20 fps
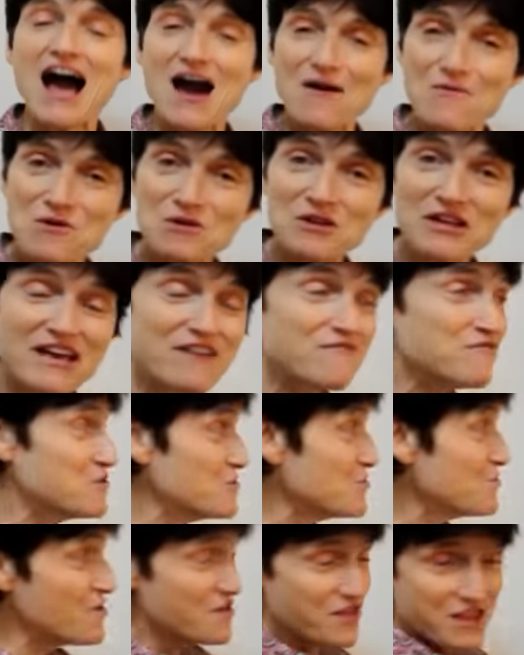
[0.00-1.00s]
I will give
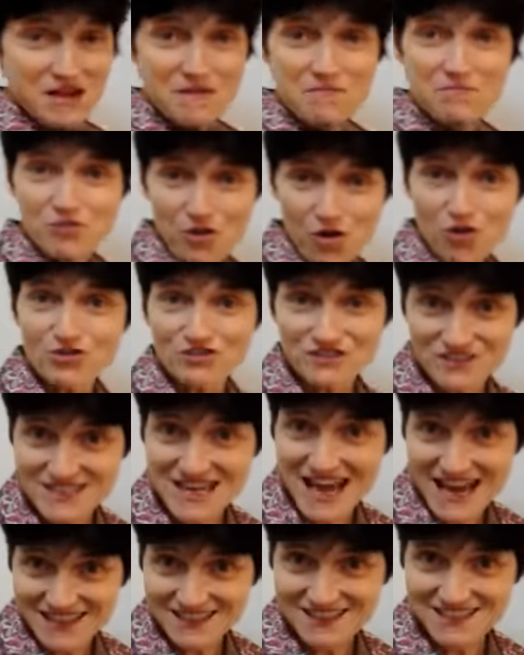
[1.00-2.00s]
you the important
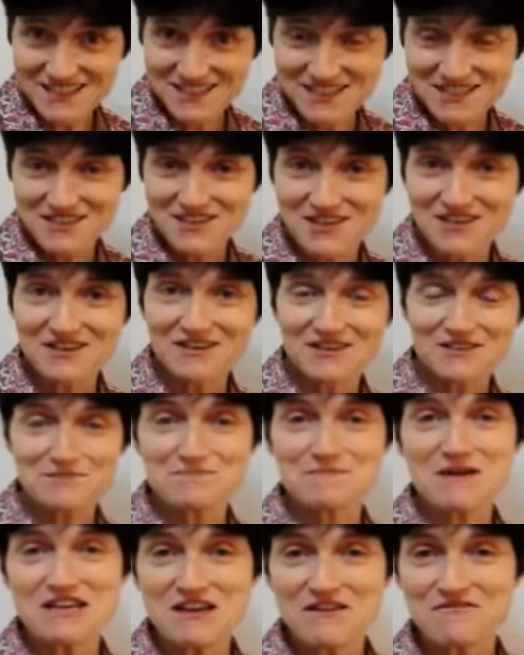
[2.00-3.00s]
dates,
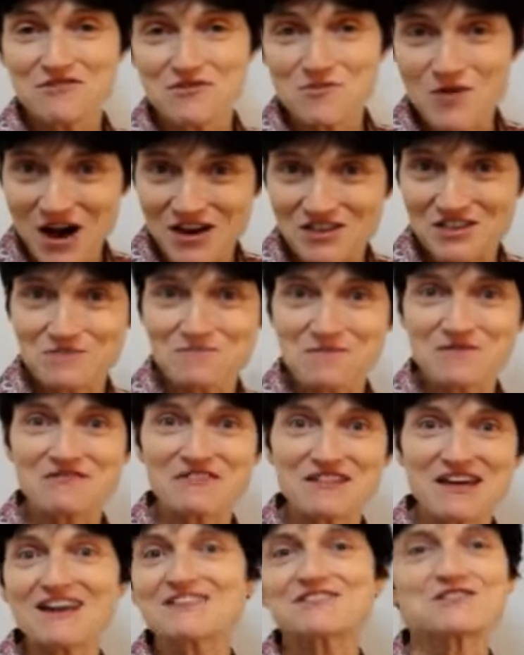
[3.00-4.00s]
because many of you asked me
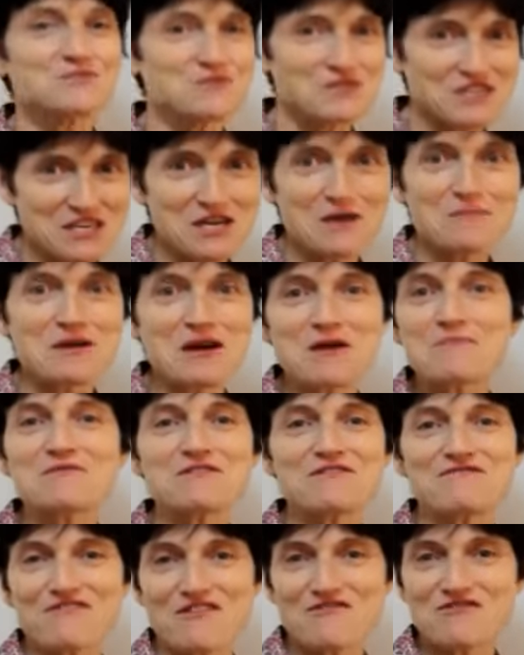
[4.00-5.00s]
for that, so it's coming up
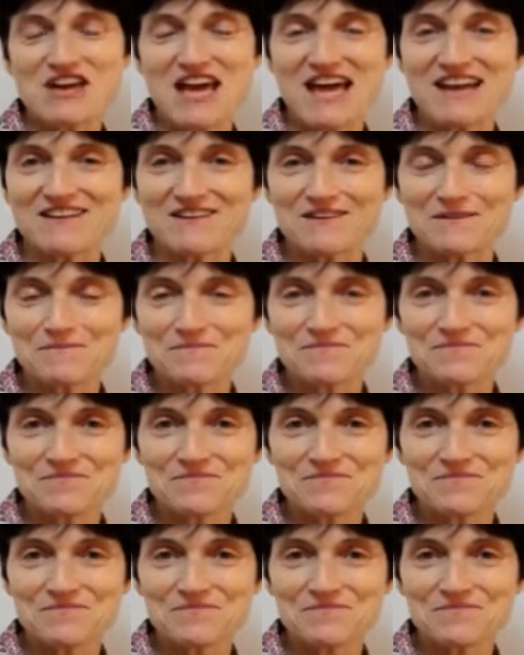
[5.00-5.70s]
at the very end.